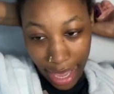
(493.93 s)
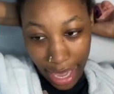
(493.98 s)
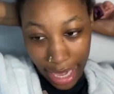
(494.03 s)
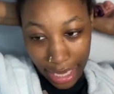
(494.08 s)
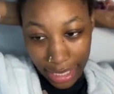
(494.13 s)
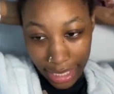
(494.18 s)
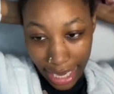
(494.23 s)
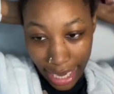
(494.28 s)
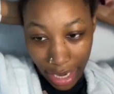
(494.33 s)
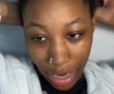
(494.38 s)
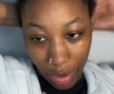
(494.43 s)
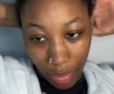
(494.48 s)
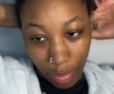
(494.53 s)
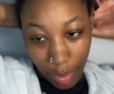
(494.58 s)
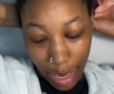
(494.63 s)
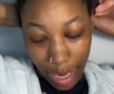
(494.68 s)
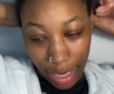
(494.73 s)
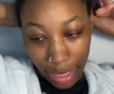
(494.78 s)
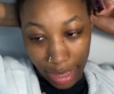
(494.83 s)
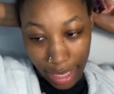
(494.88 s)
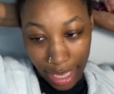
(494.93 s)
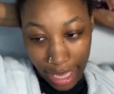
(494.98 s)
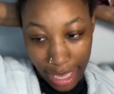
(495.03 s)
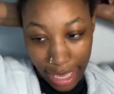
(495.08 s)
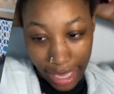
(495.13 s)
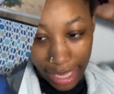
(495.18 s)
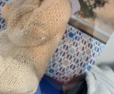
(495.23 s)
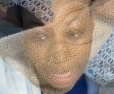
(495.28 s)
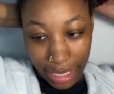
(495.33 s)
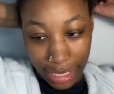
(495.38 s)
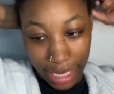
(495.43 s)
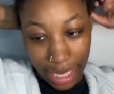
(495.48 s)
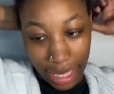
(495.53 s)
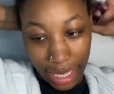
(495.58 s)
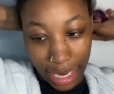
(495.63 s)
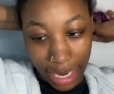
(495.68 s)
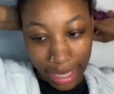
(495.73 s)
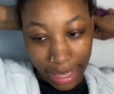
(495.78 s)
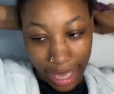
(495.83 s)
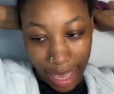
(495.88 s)
I dyed it red at the ends, and
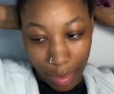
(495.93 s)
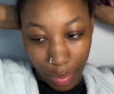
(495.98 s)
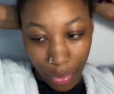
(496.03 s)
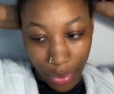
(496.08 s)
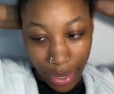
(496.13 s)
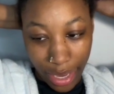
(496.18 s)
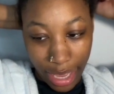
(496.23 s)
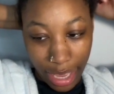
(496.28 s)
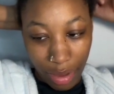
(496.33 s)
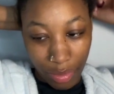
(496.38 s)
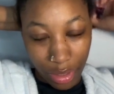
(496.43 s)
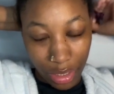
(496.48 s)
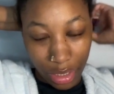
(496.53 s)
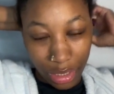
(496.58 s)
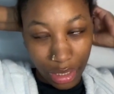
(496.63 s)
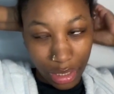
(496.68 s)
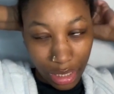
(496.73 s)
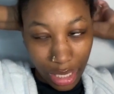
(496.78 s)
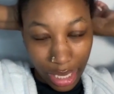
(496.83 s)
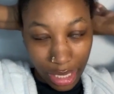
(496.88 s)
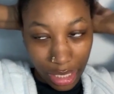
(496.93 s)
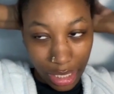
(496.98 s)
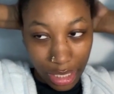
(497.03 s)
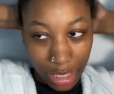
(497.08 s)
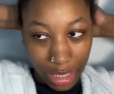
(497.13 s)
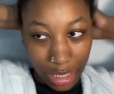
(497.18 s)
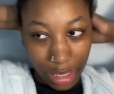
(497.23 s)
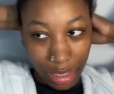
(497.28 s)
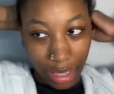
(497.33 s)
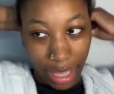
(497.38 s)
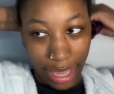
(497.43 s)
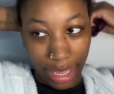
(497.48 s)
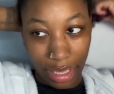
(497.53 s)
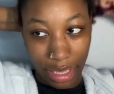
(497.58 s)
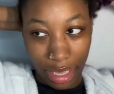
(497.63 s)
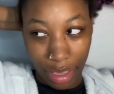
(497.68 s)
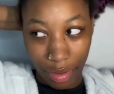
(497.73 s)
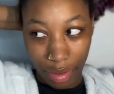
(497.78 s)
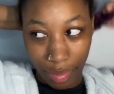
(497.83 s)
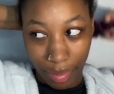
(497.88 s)
then at that point it was just kind of
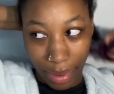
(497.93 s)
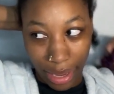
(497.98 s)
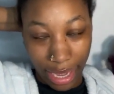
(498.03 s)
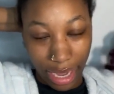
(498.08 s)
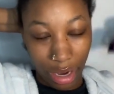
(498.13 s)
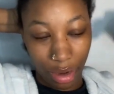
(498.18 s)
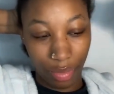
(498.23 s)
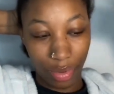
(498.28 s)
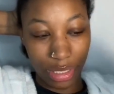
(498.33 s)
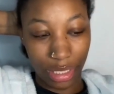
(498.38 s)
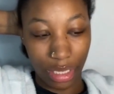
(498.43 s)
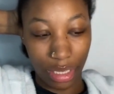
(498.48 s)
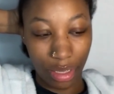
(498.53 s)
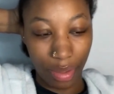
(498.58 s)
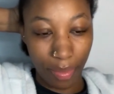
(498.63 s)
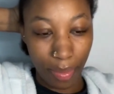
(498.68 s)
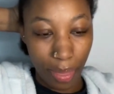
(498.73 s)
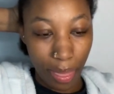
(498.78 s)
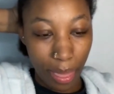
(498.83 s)
like my hair wasn't,